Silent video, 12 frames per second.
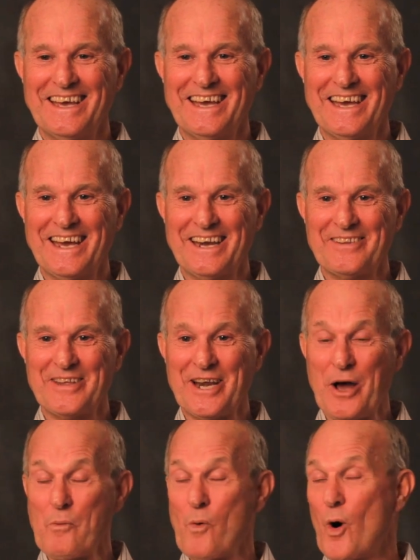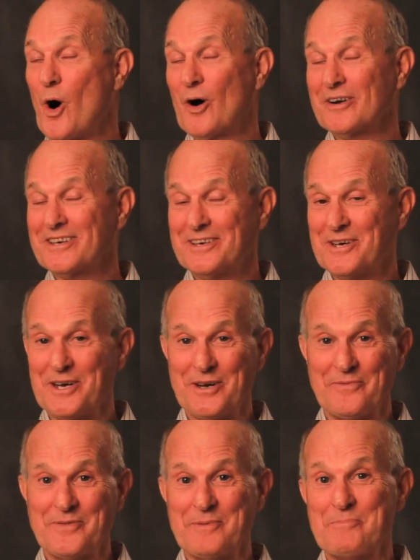and then I walked and
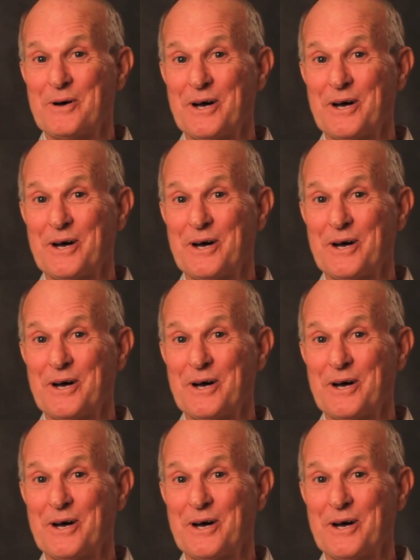huffed and